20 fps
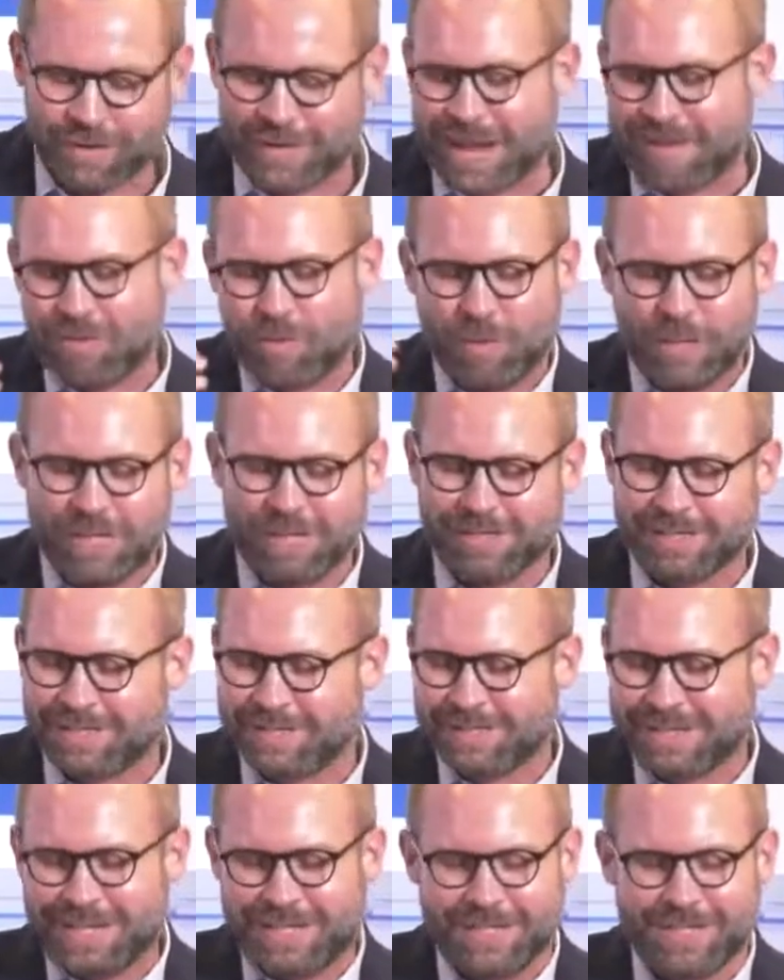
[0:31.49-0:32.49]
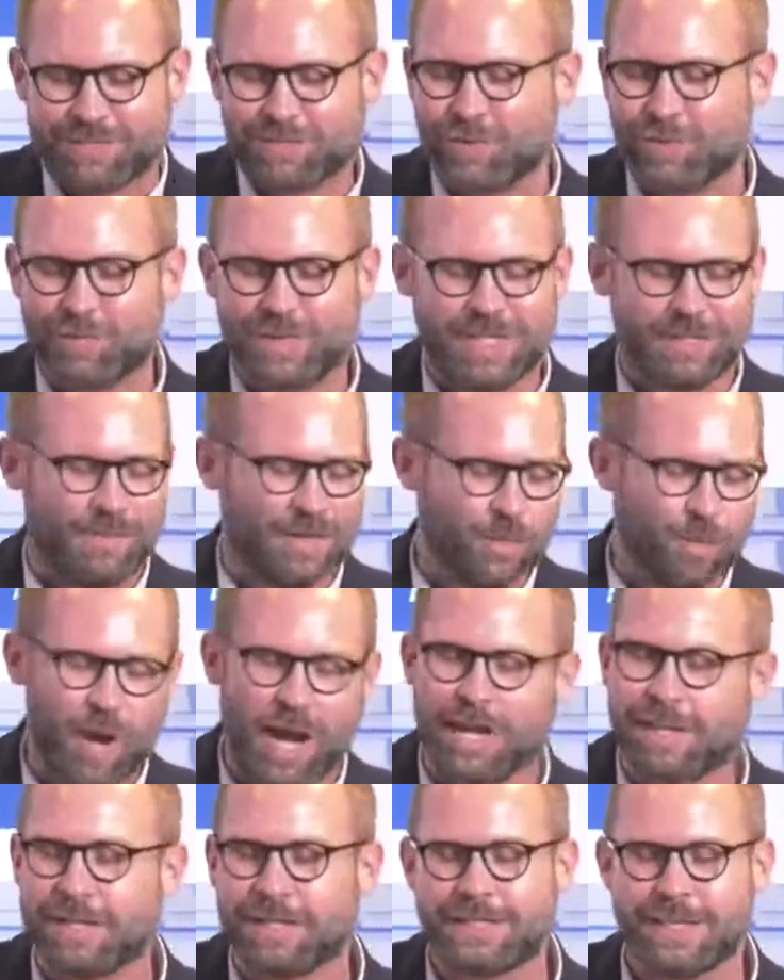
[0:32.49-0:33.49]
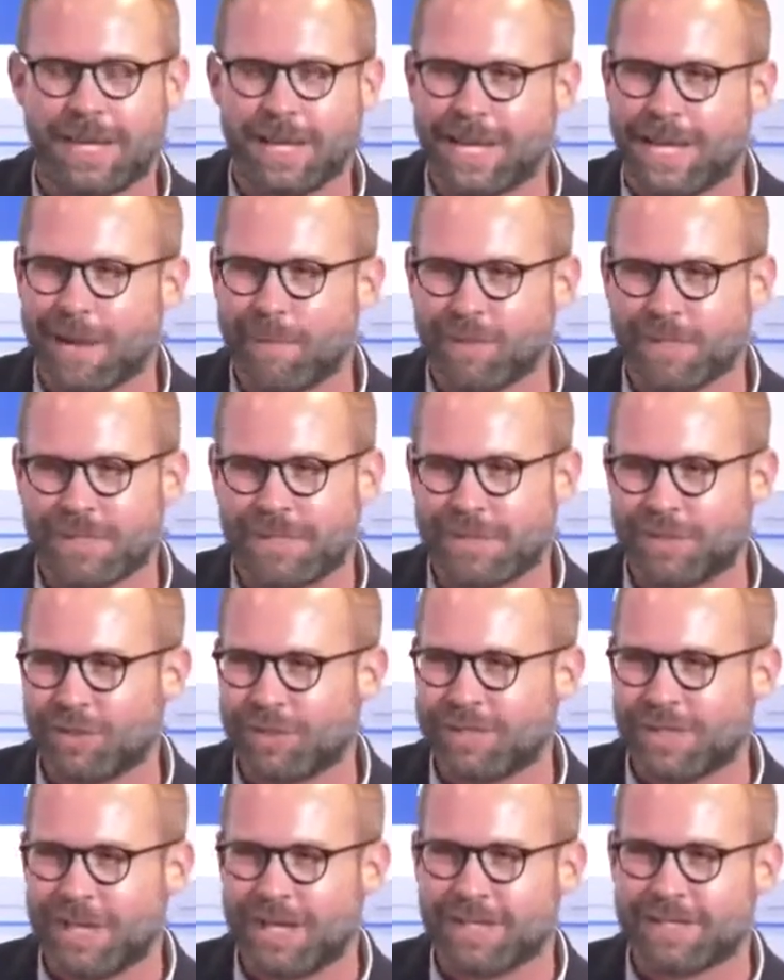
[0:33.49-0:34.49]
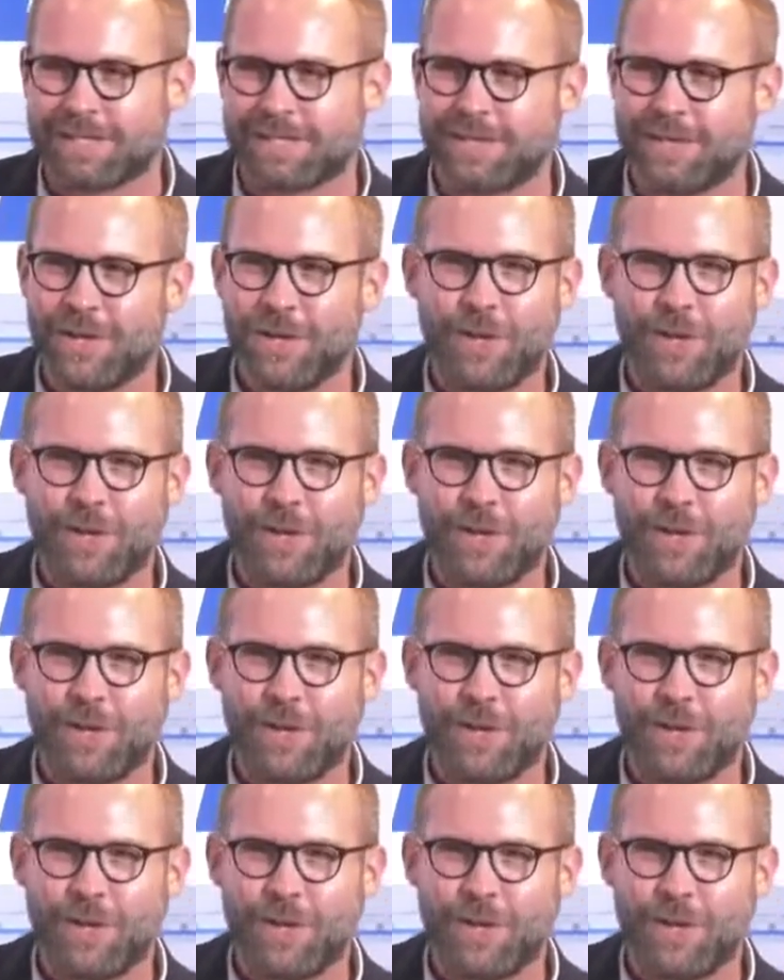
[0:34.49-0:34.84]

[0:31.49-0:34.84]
Everybody's in this room has been waiting at 10 a.m. on decision days.